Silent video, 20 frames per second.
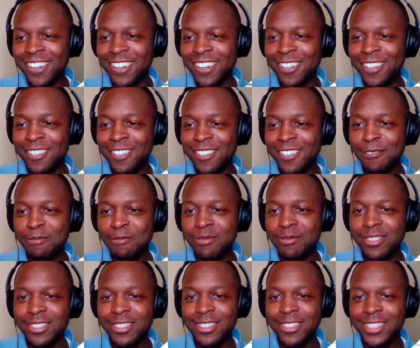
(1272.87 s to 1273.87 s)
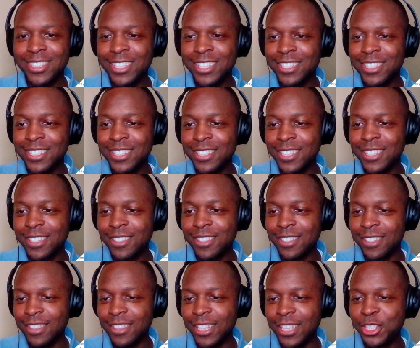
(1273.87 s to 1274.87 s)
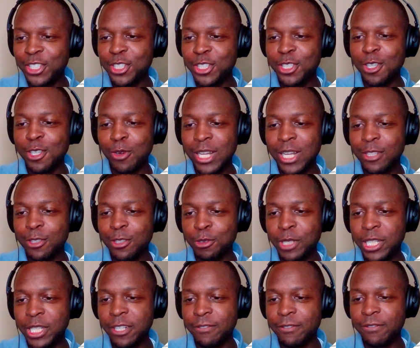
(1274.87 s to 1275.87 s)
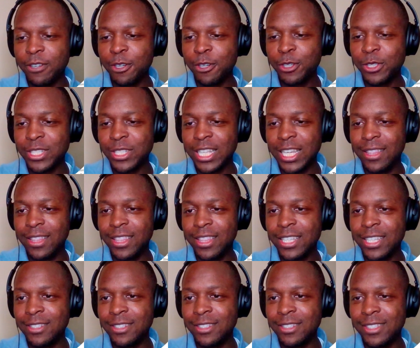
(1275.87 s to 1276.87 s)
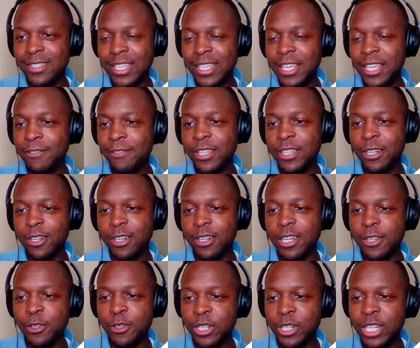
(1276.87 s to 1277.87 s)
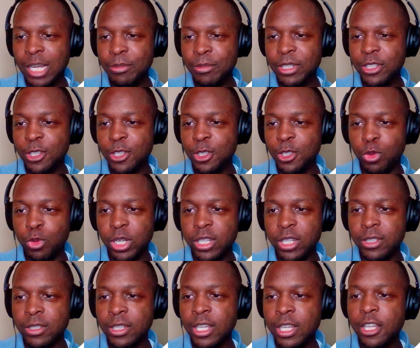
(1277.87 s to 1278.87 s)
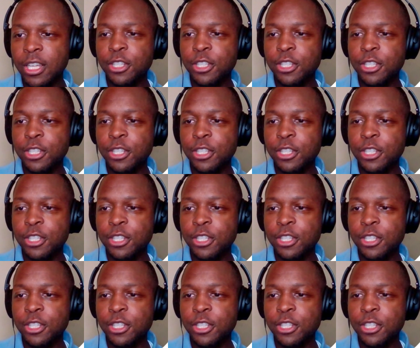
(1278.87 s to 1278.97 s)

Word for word: um, let's just go down through here first and then see if there are other comments as well.